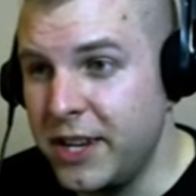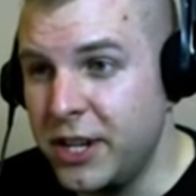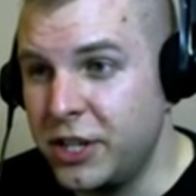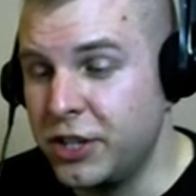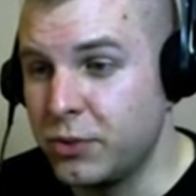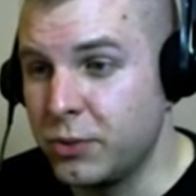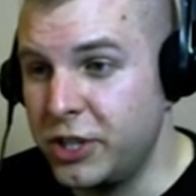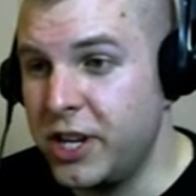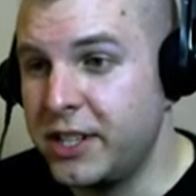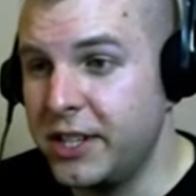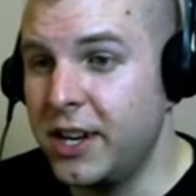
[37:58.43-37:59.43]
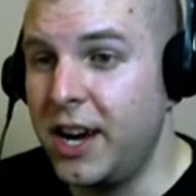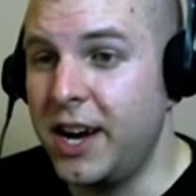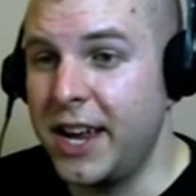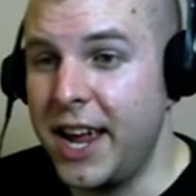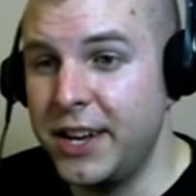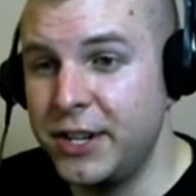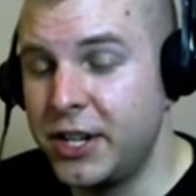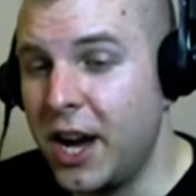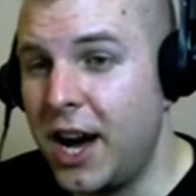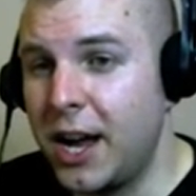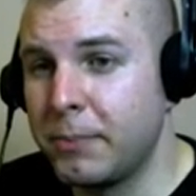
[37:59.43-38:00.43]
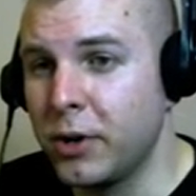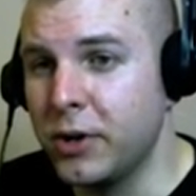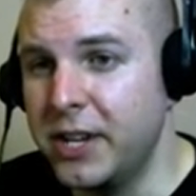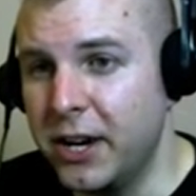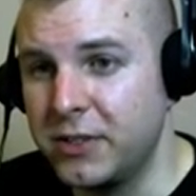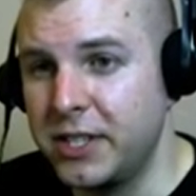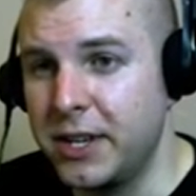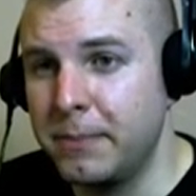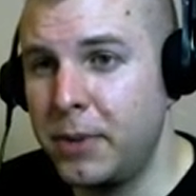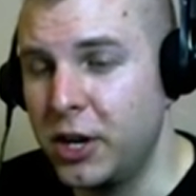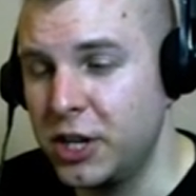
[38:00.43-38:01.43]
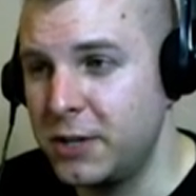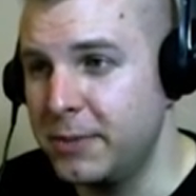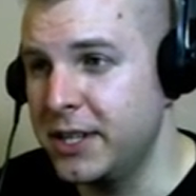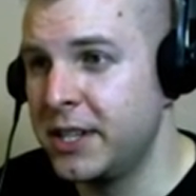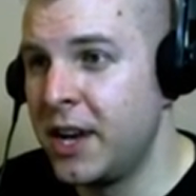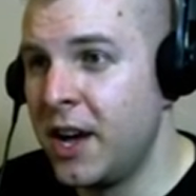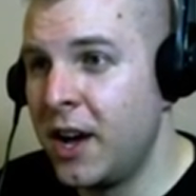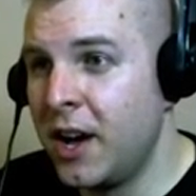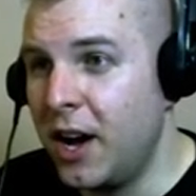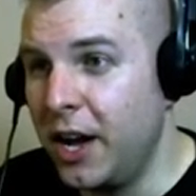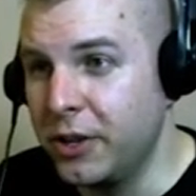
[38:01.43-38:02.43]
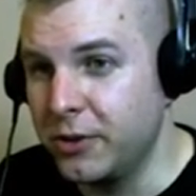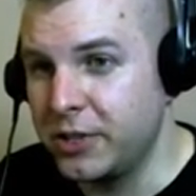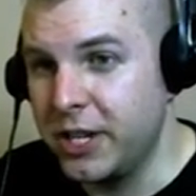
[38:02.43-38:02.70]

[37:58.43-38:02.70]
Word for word: nations rejecting God and God pronouncing punishment on those